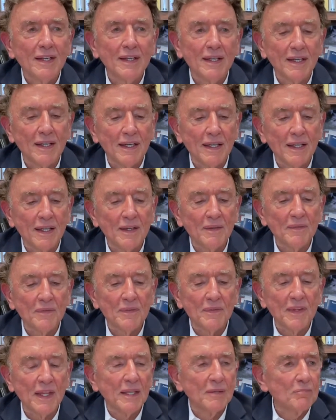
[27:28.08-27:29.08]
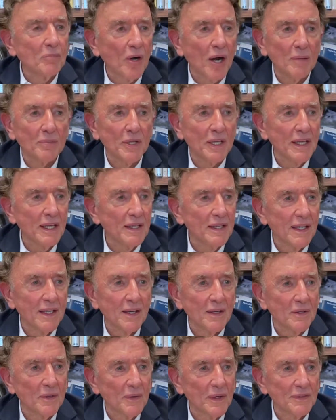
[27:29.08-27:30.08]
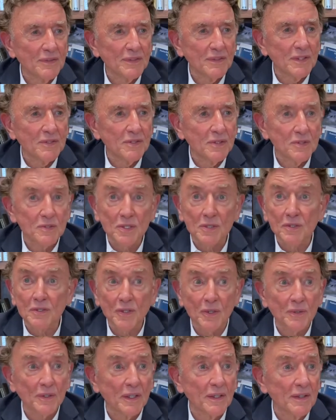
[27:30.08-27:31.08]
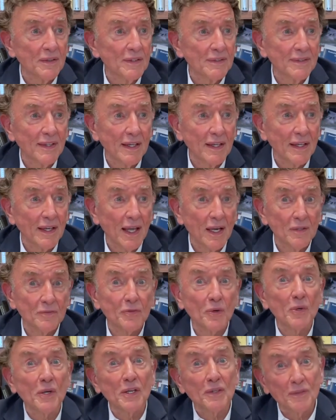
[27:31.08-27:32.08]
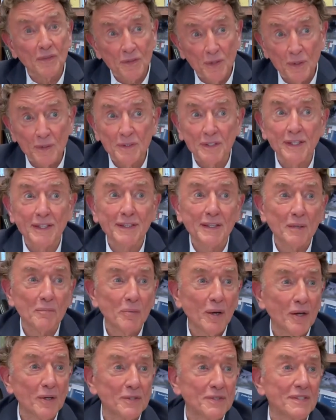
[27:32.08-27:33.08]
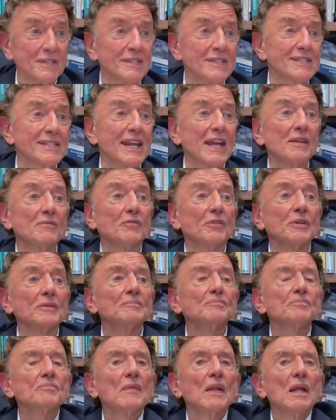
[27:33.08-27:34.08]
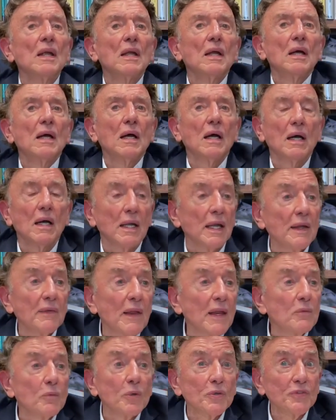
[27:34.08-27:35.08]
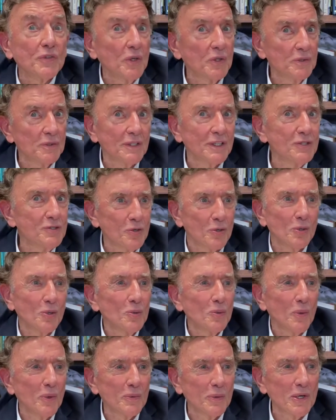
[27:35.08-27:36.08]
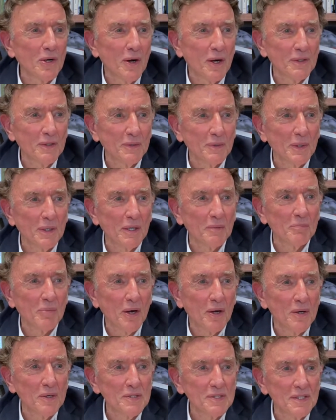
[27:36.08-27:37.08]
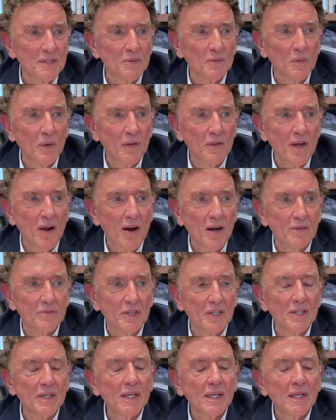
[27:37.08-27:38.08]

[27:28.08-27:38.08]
uh, than probably any other institution, certainly in the state of California and certainly in comparison to Stanford. Uh, and it was certainly true with regard to a comparison with Harvard